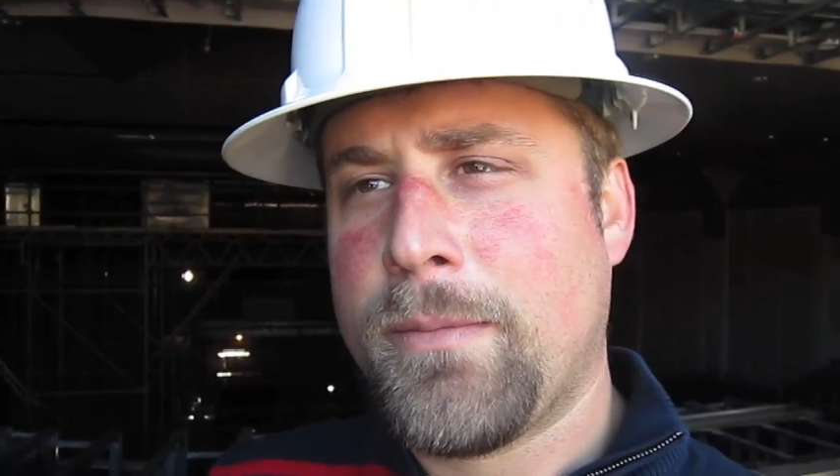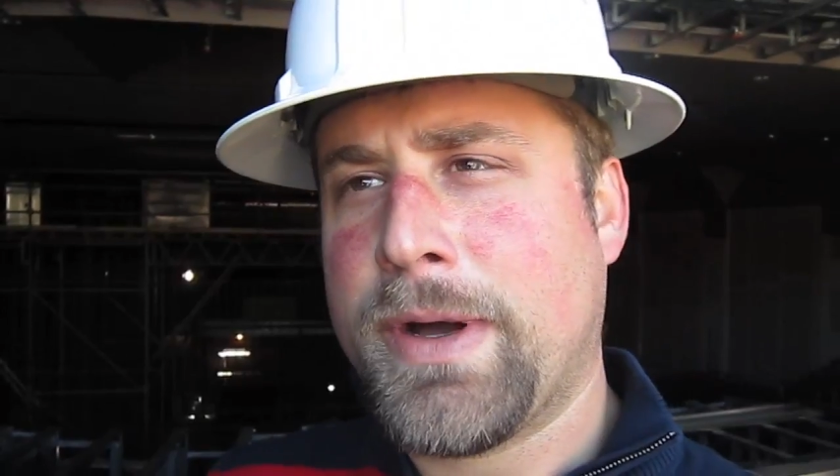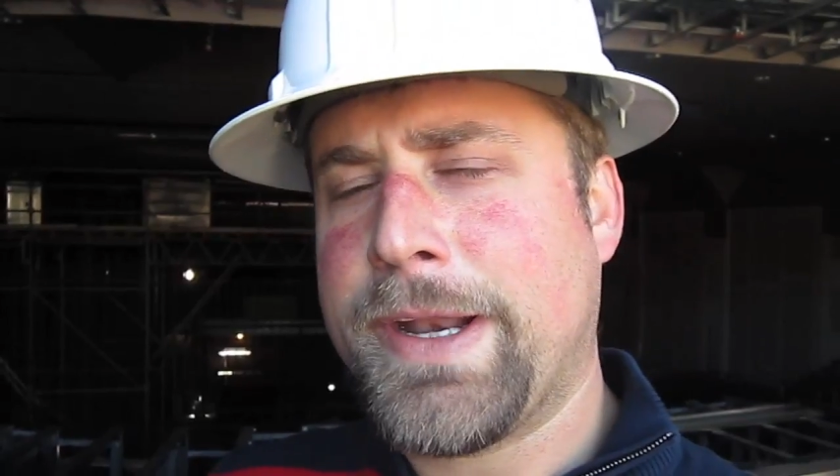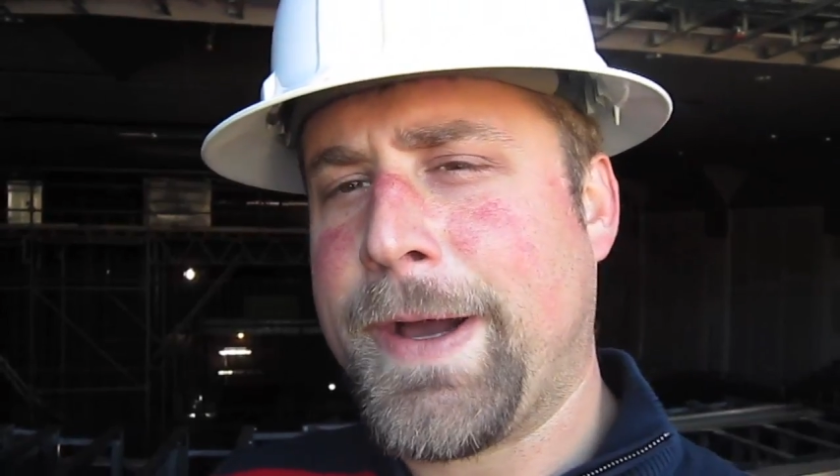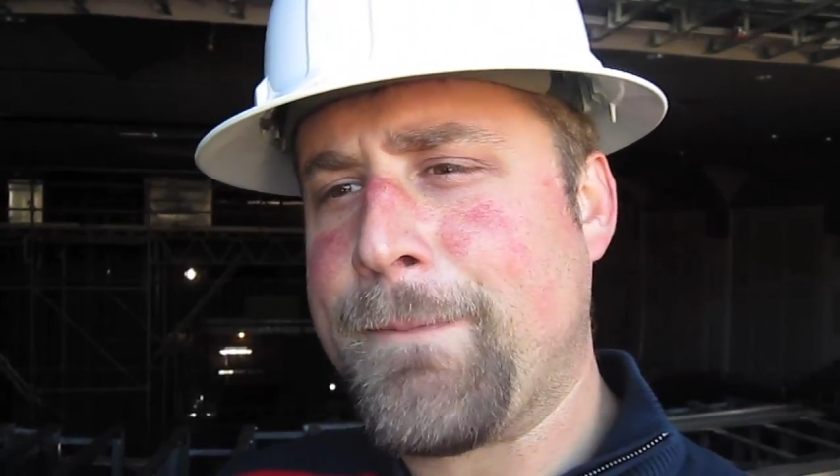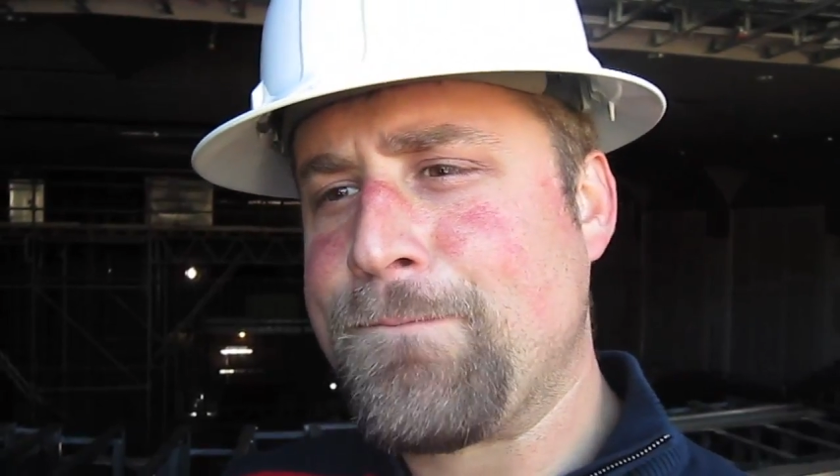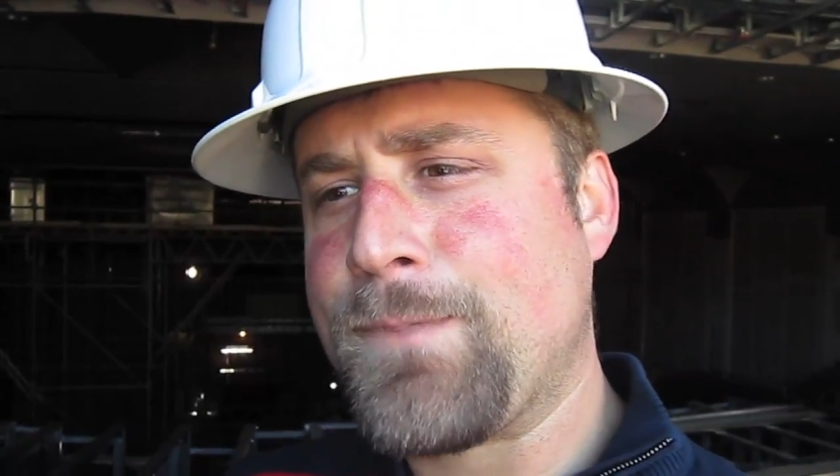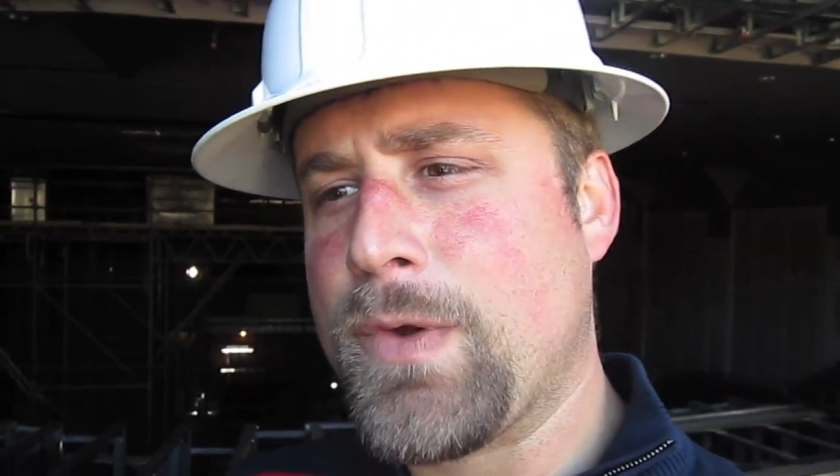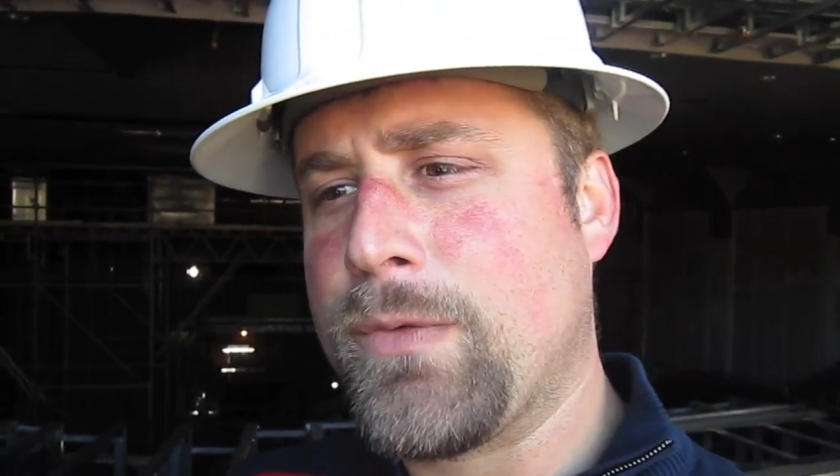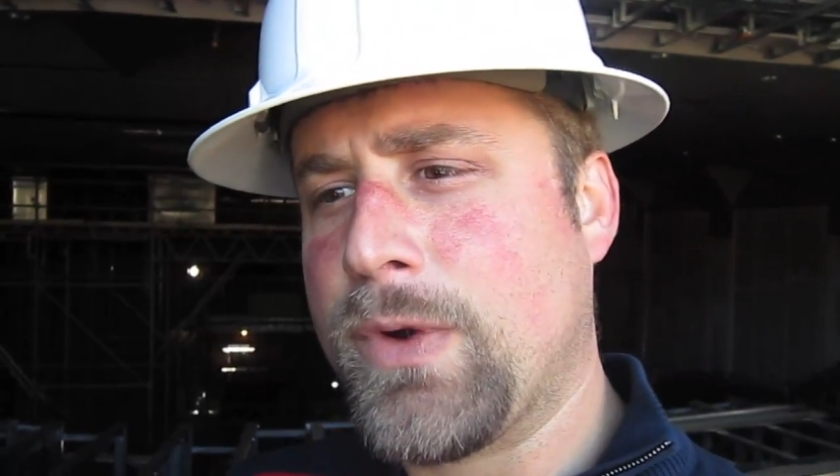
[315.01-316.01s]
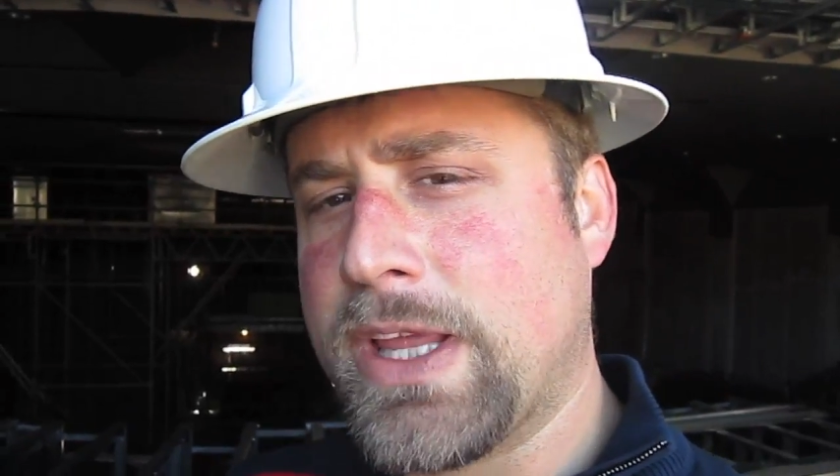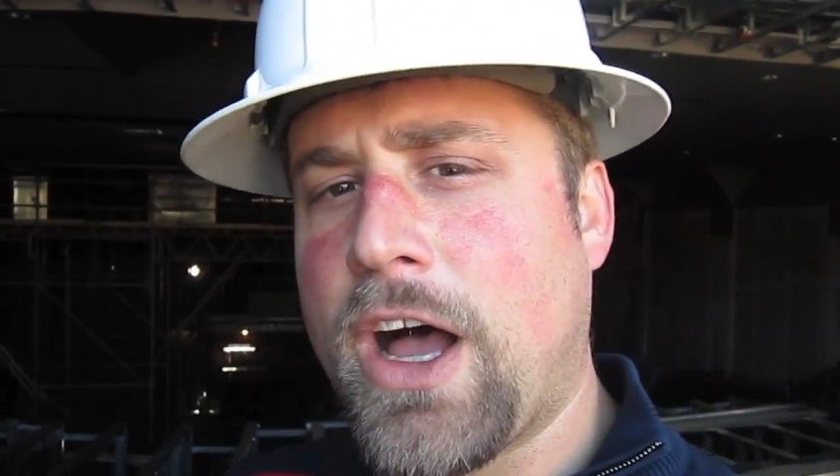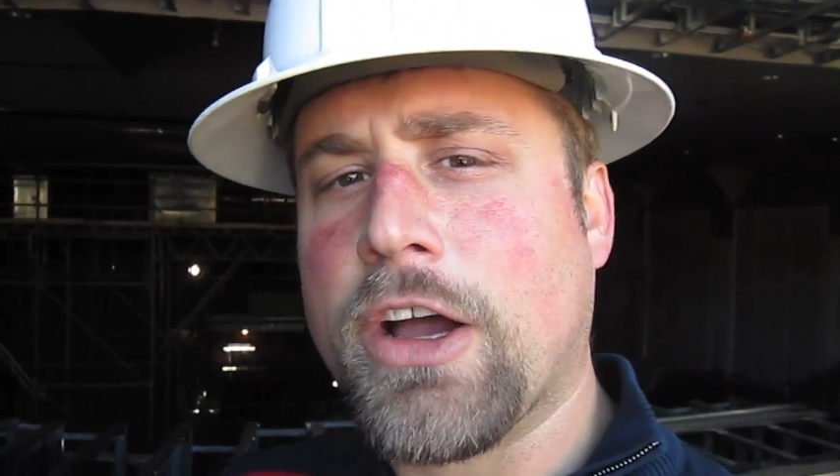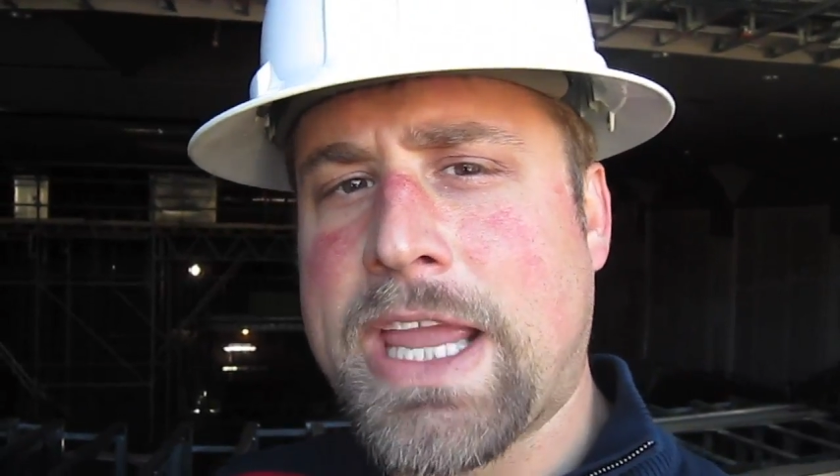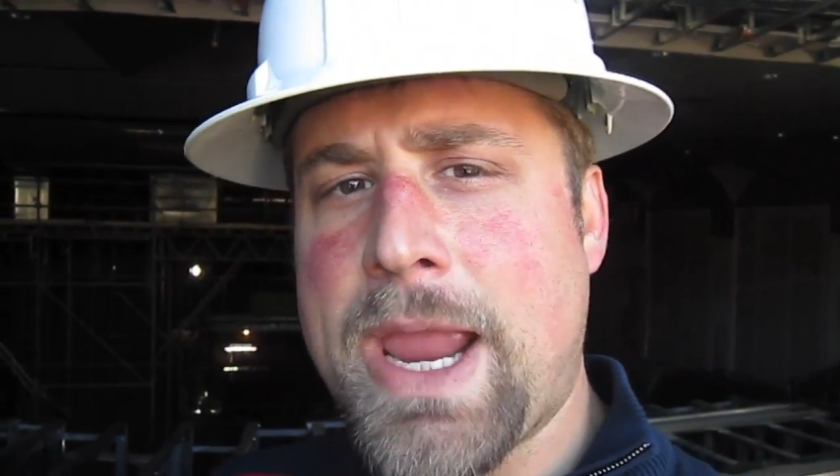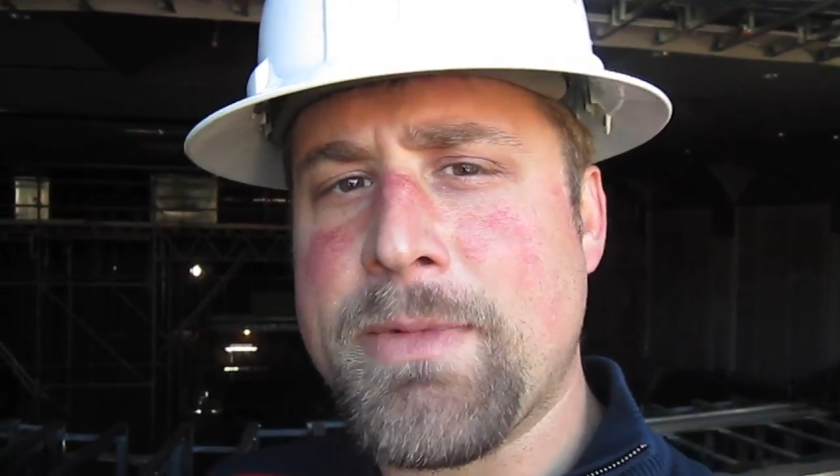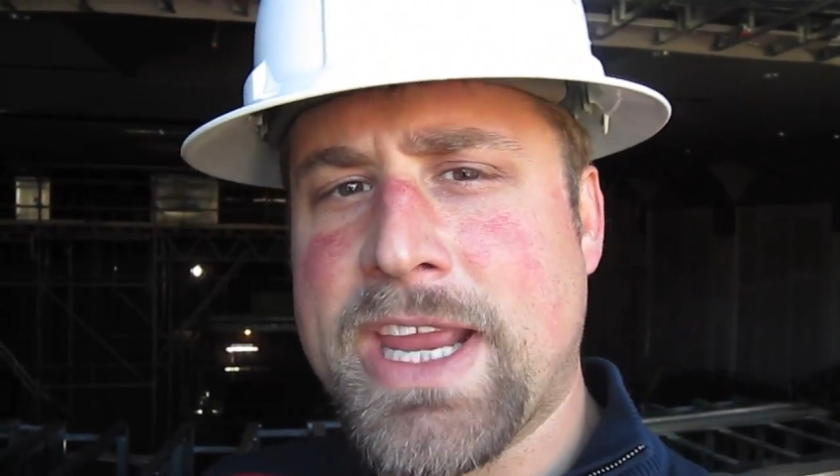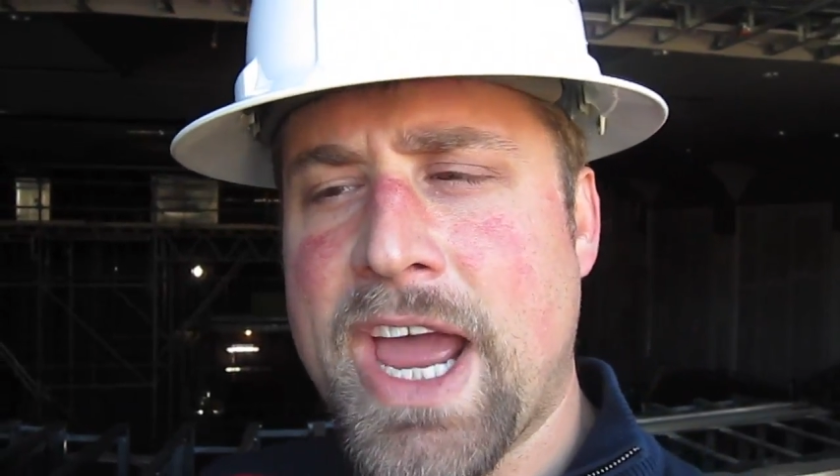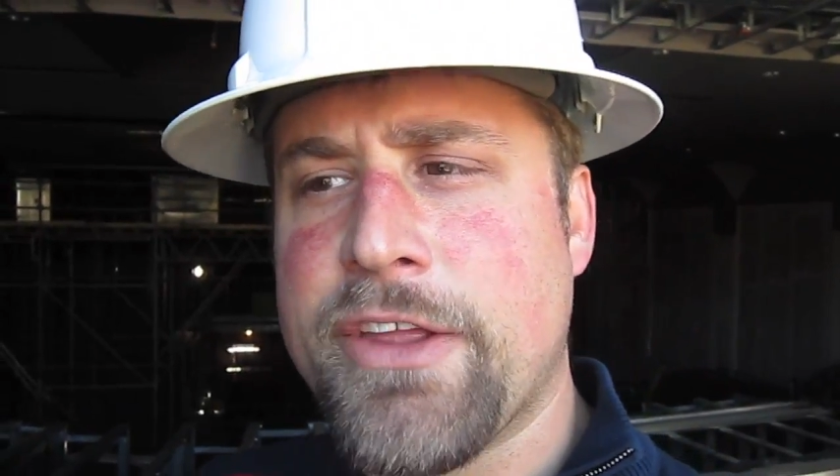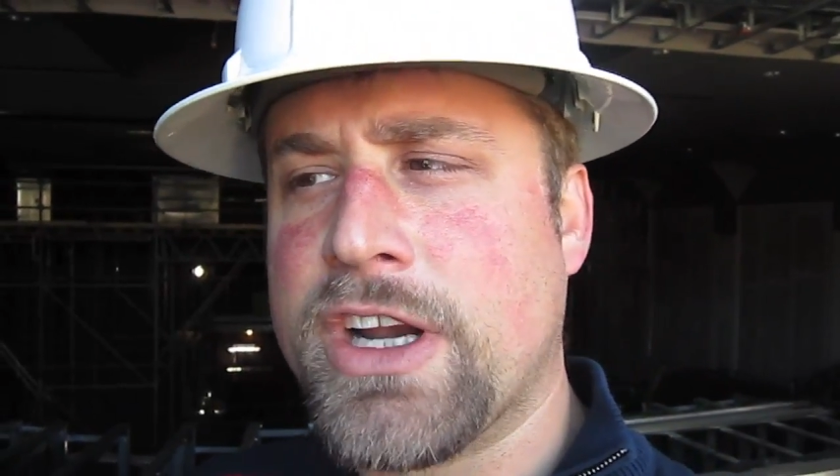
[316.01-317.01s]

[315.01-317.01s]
But really all came together.